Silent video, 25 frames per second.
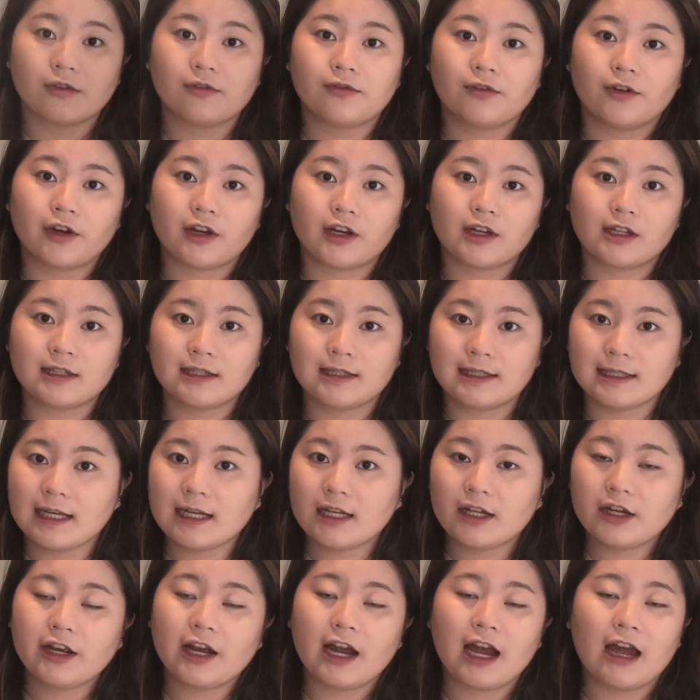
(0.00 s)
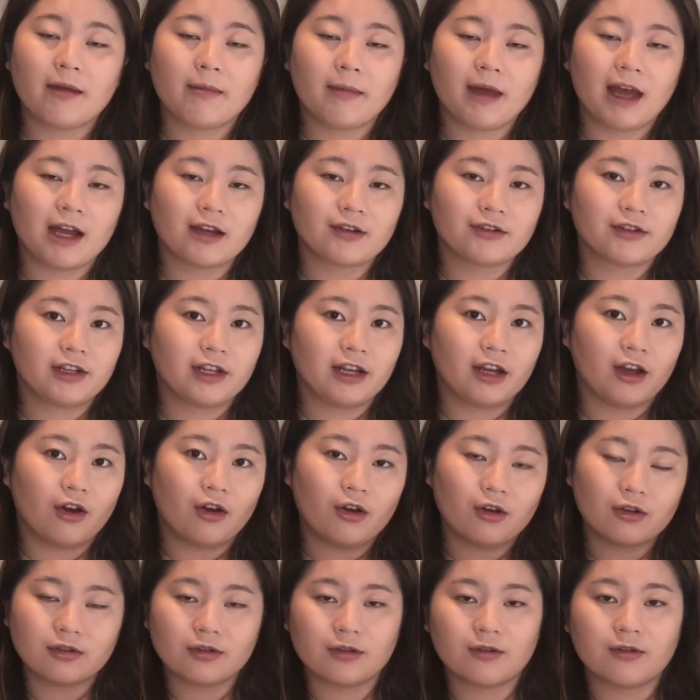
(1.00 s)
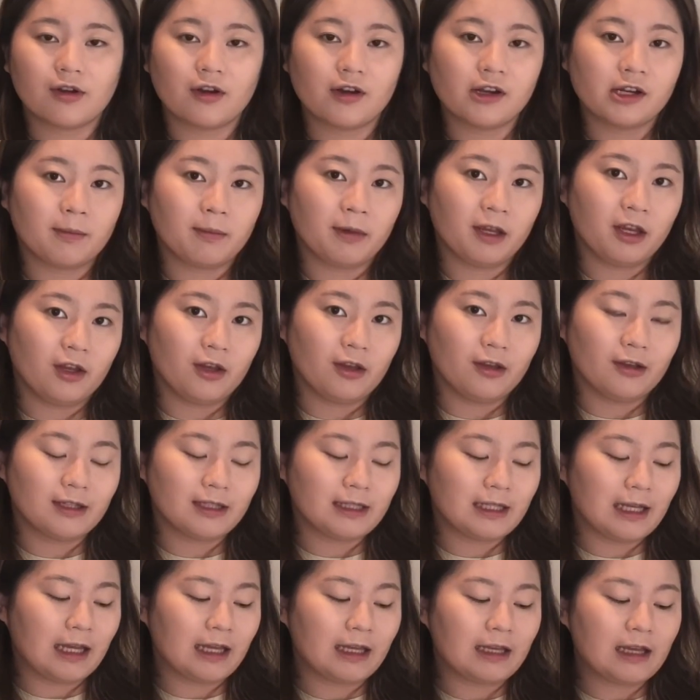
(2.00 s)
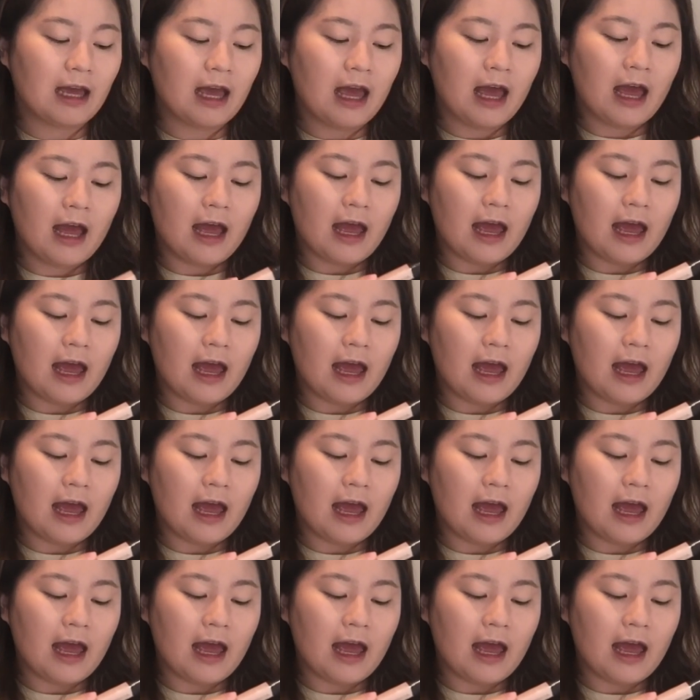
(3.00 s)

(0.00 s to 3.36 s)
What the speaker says: so for concealer, I'm actually also going to be using